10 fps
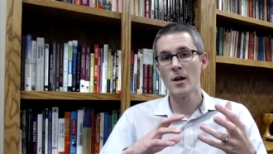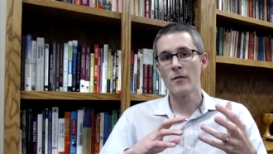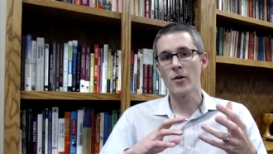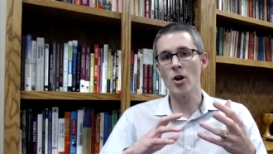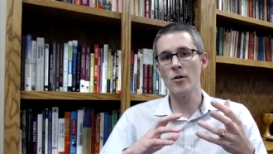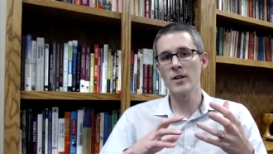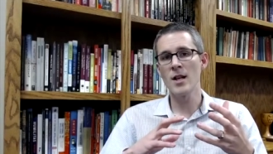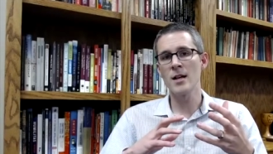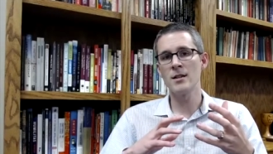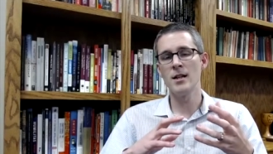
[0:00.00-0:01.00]
for
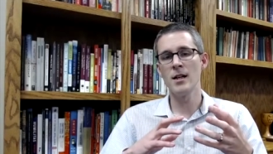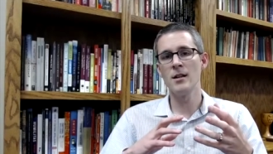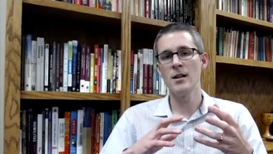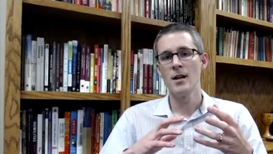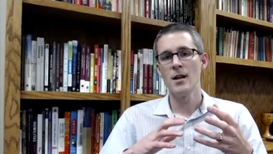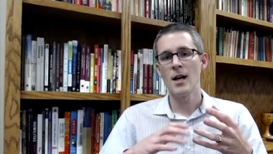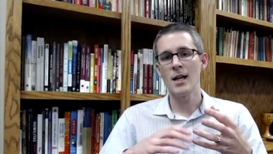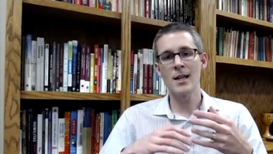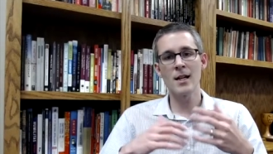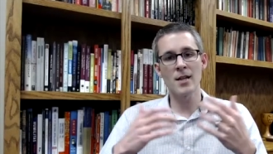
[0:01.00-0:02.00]
COVID-19, I'd
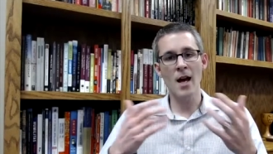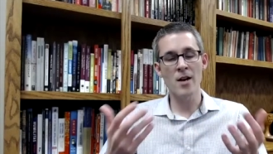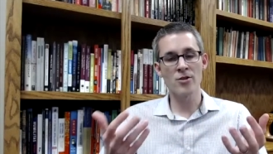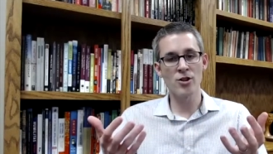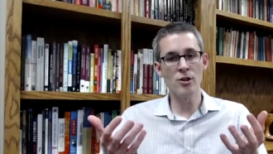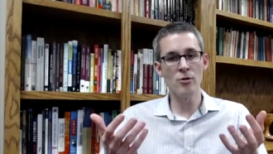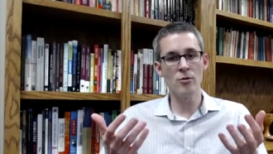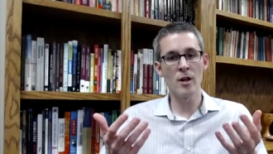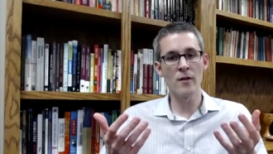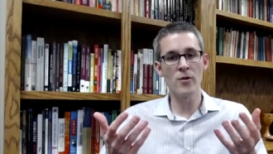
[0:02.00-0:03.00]
like to ask you
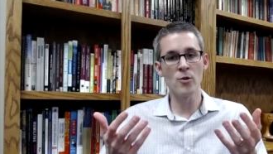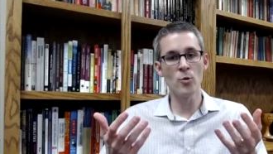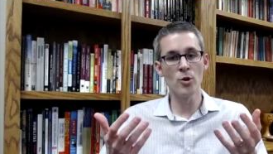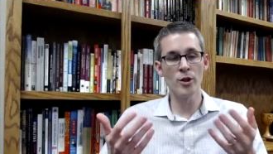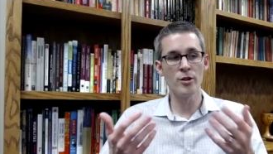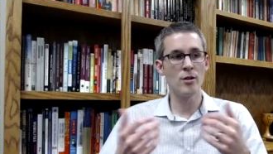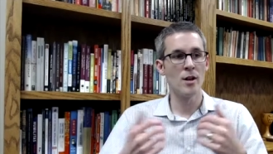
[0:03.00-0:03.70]
if you would